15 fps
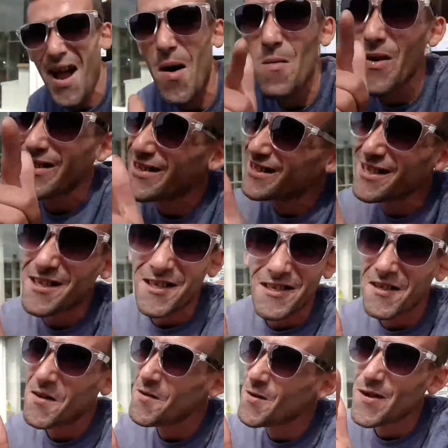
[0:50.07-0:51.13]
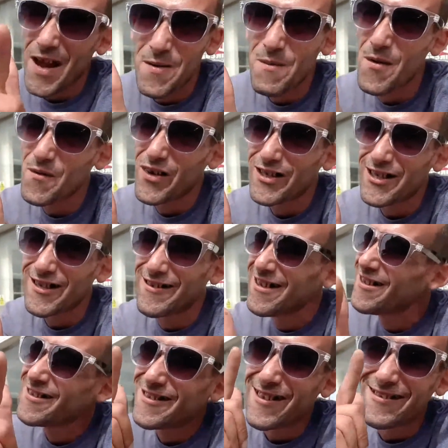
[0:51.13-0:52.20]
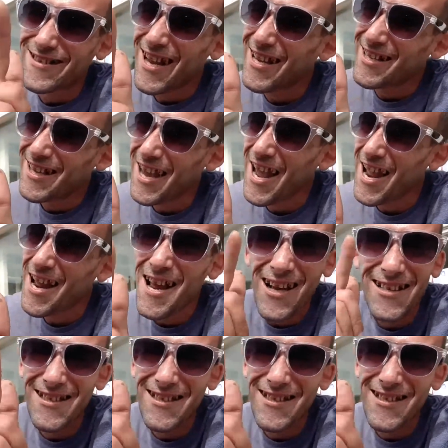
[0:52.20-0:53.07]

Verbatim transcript: And we'll see you soon on Eamon Vision. So take care and